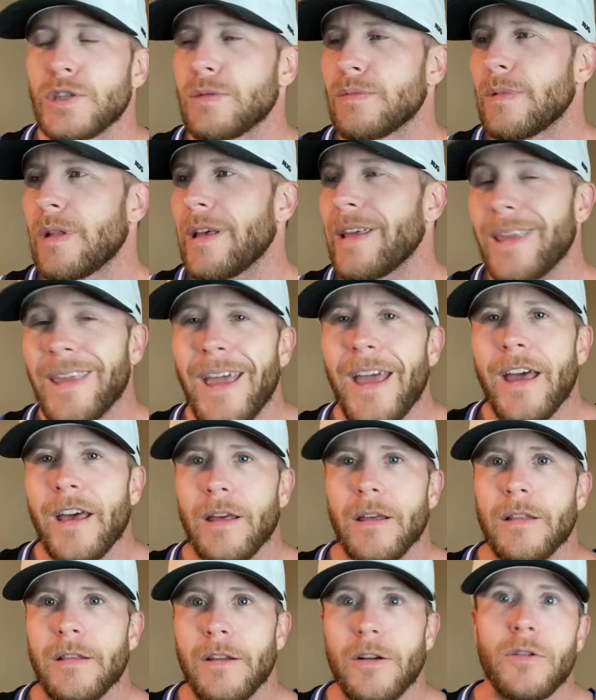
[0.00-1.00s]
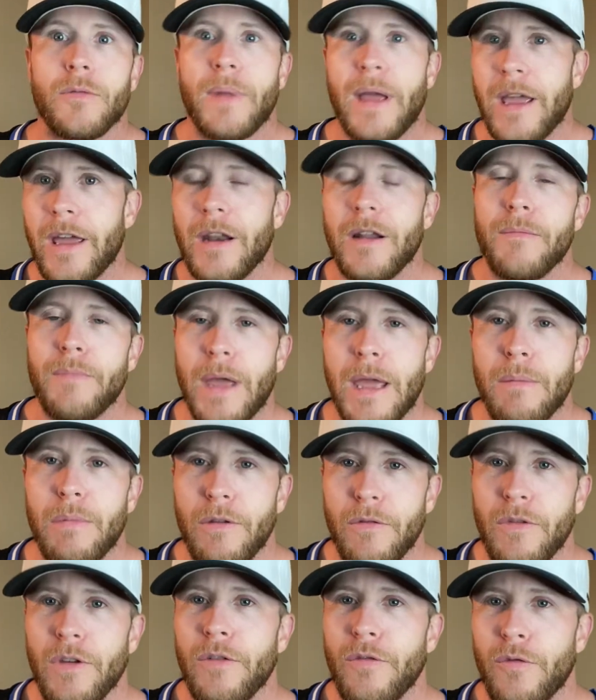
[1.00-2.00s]
Like, yeah, they were making a
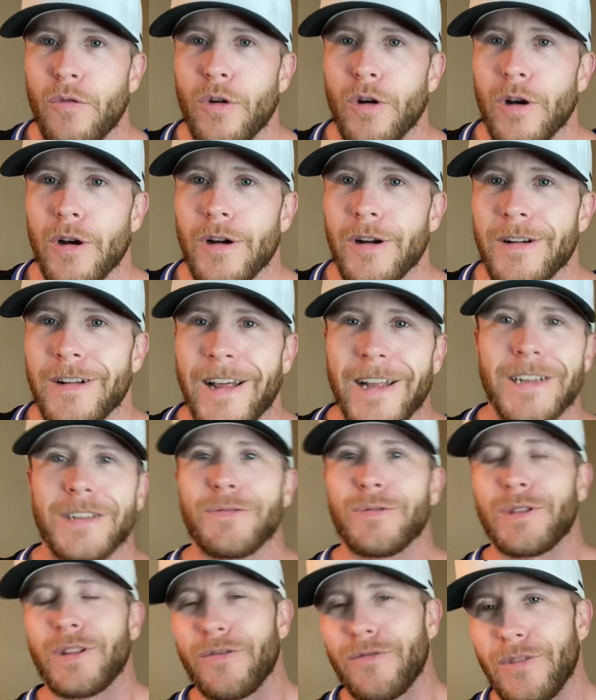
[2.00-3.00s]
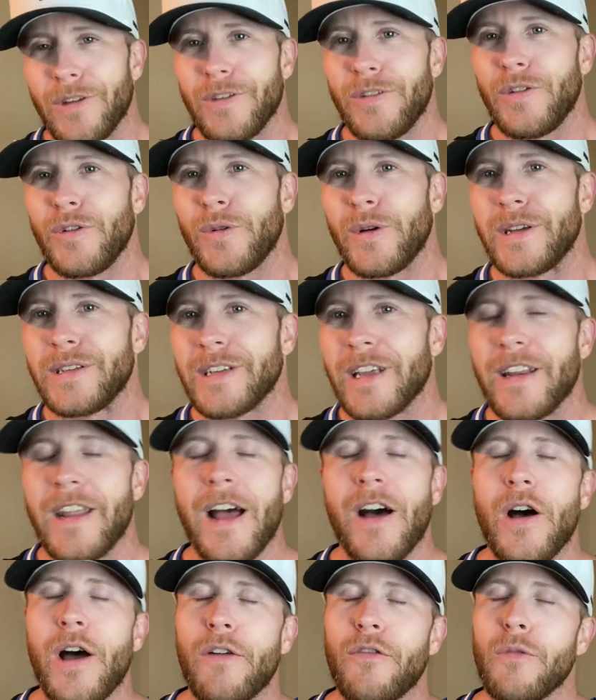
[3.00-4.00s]
baby V4. That's what the V2 is. And
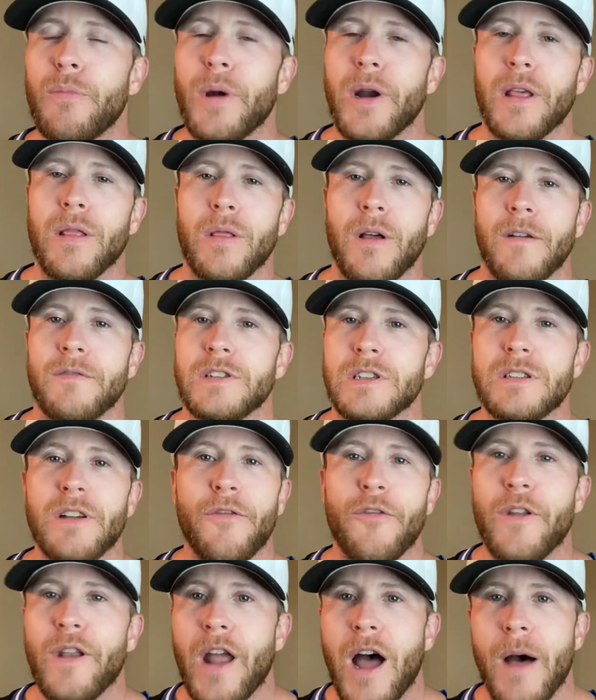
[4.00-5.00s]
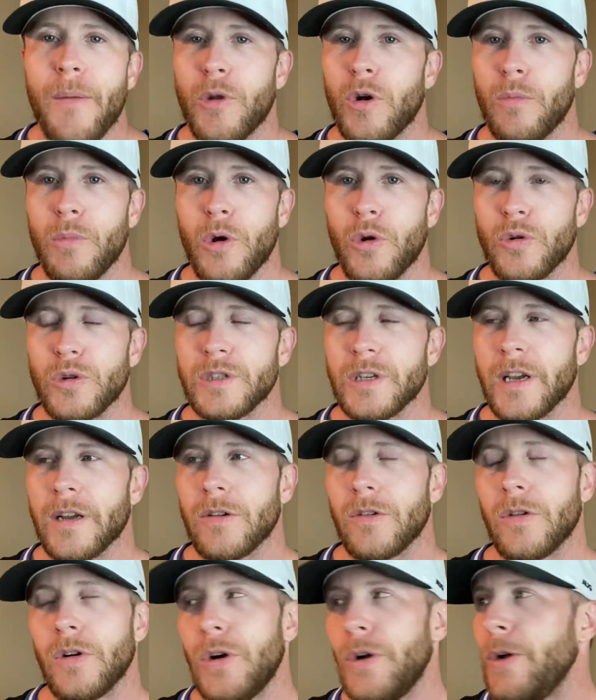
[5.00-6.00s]
now everybody loves it. It's a phenomenal
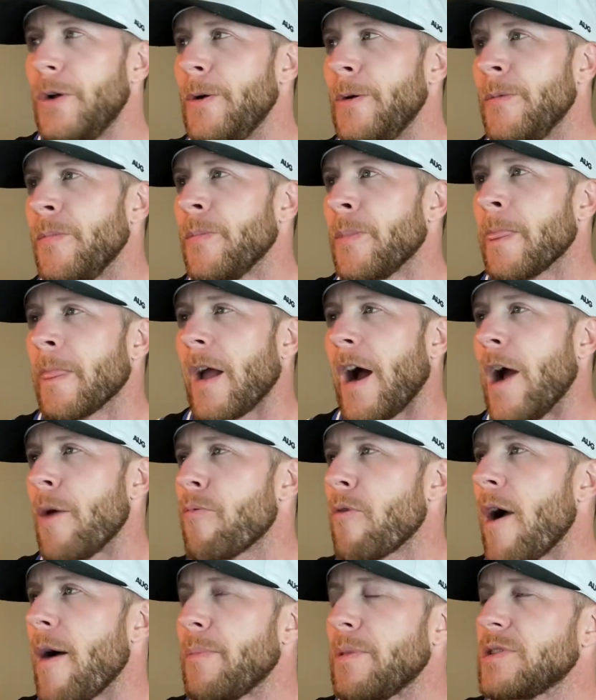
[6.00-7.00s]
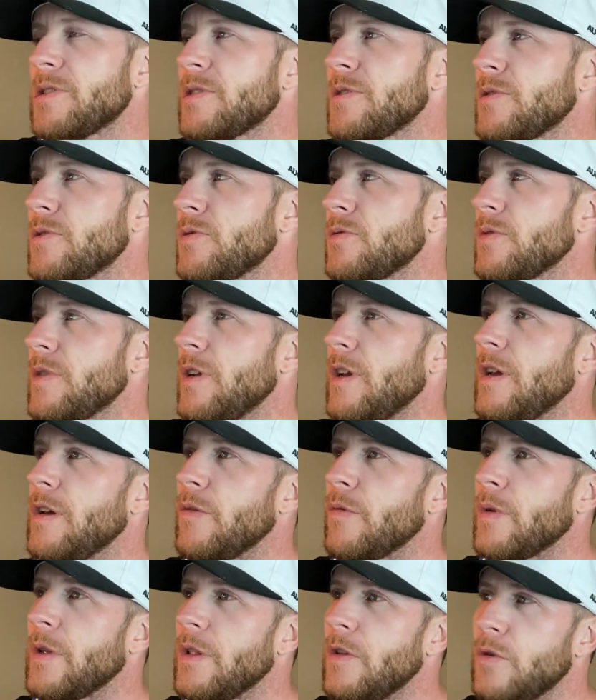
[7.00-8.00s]
motorcycle. I promise you,
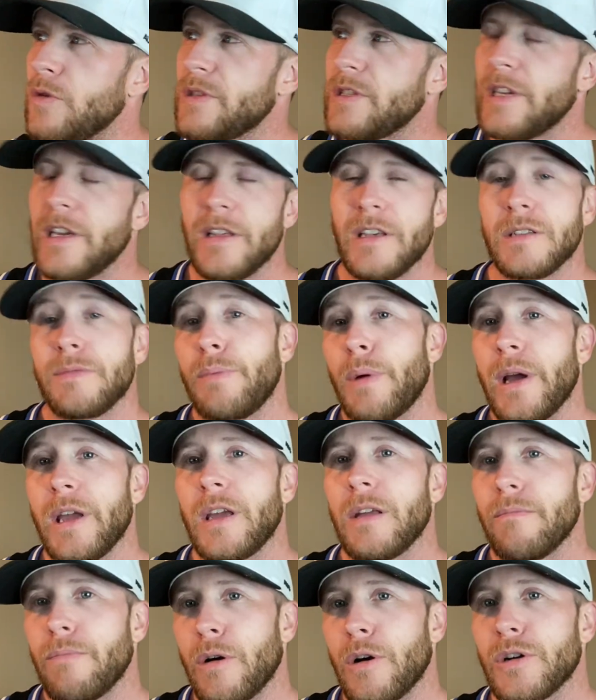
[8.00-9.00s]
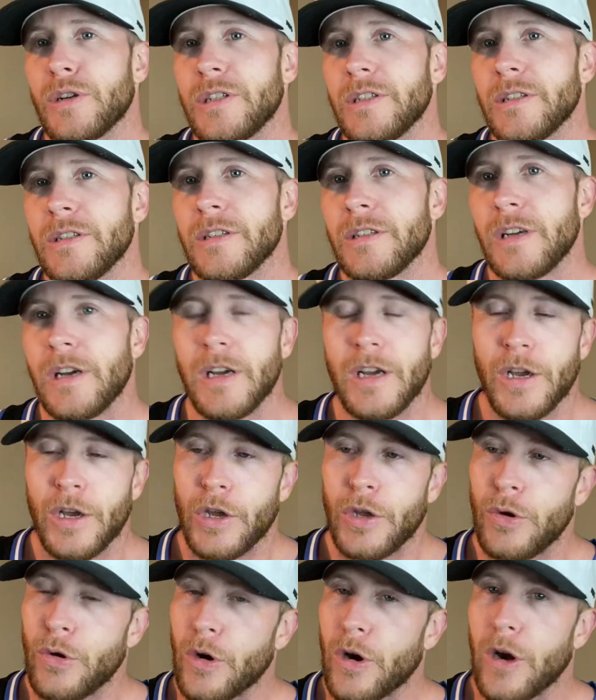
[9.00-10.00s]
when you see this bike in person,
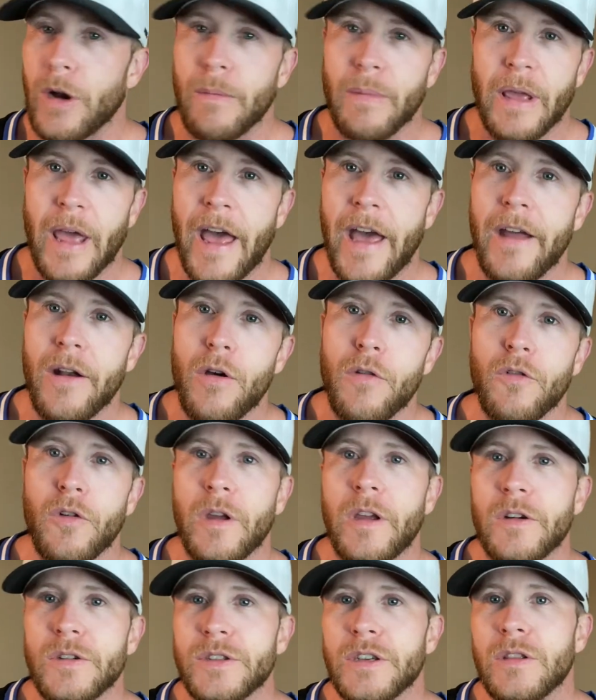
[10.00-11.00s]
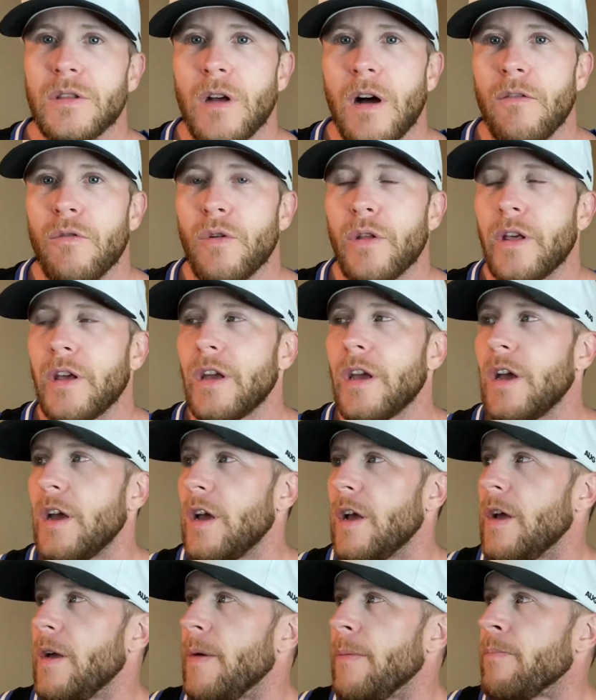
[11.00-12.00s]
you're going to be head over heels in love with it.
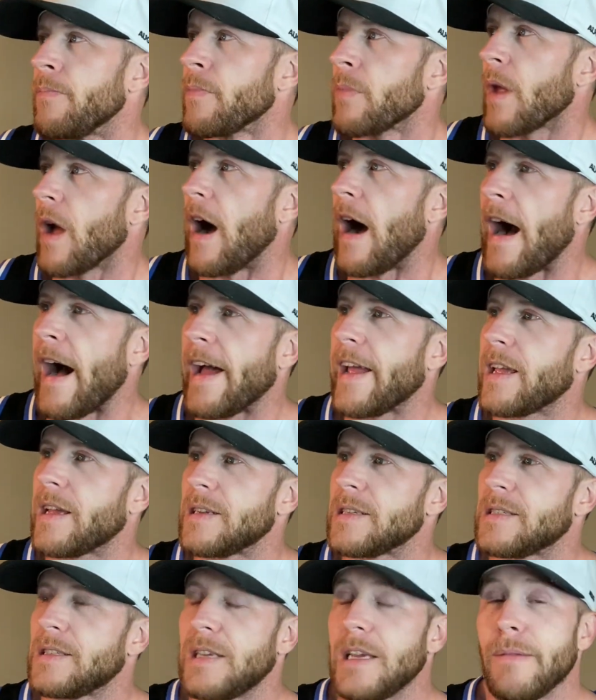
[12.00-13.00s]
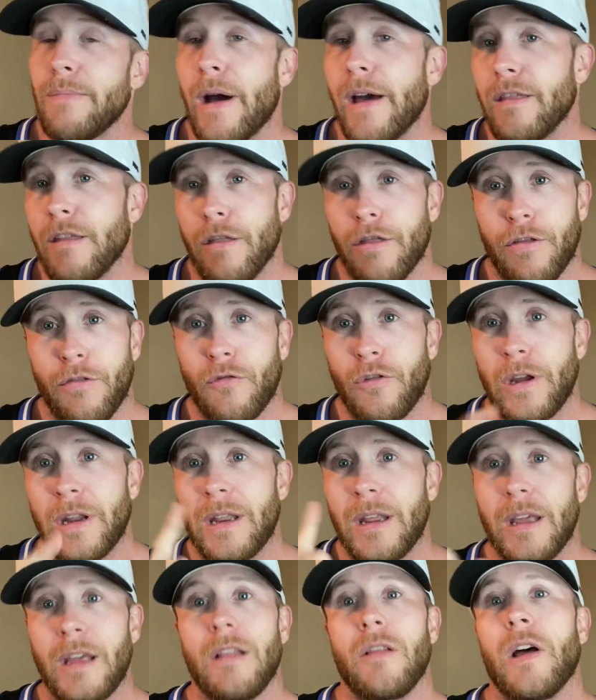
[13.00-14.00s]
I can see by the
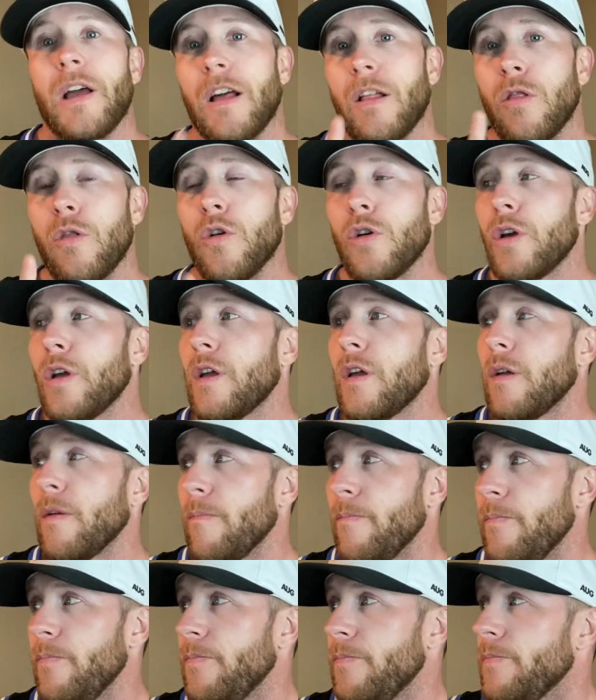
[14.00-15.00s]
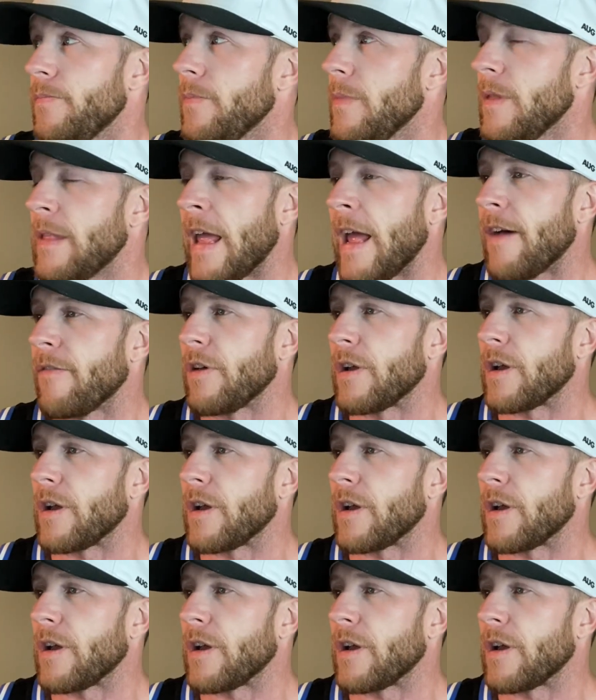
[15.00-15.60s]
3D, like, look, they have like